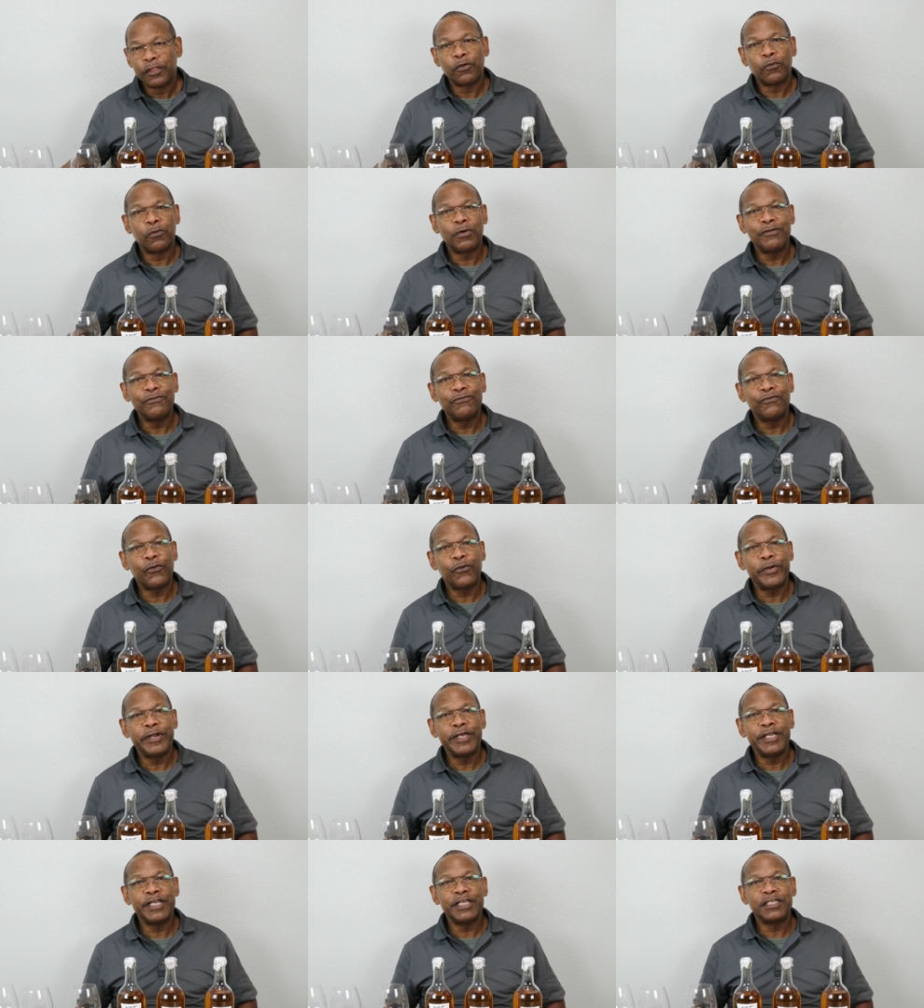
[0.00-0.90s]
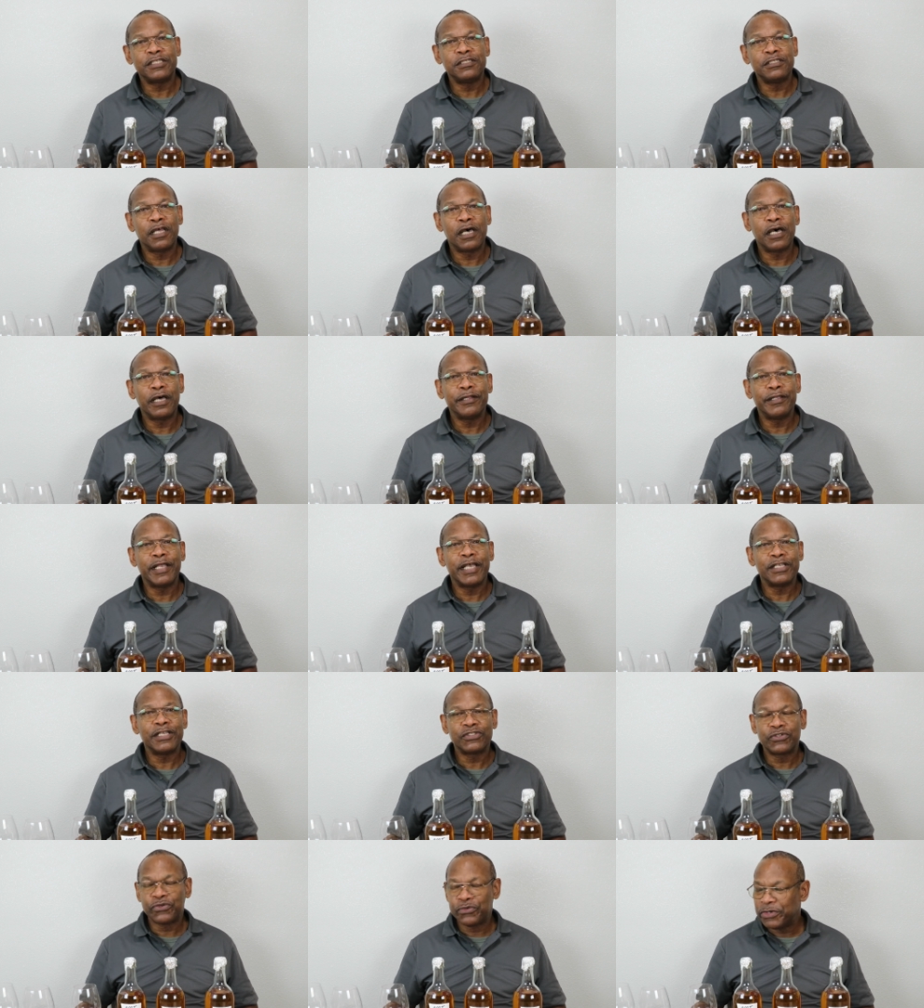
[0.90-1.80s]
The 140 is not
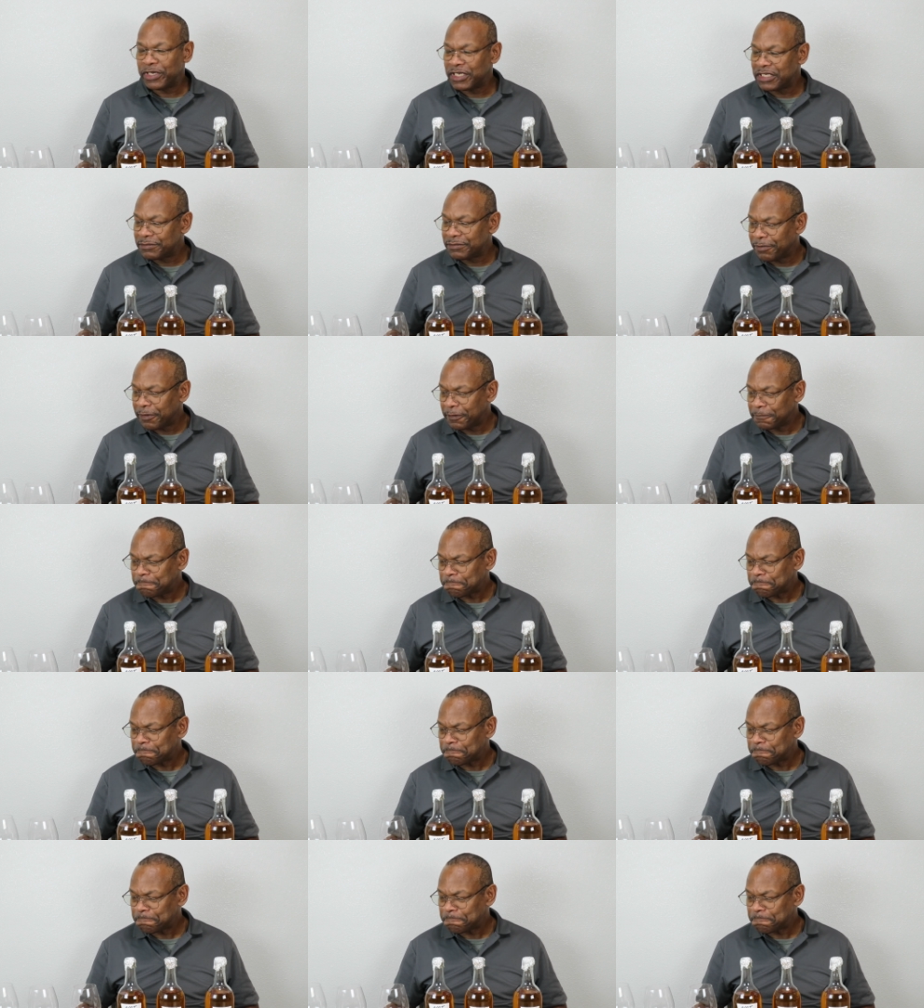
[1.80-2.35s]
as crisp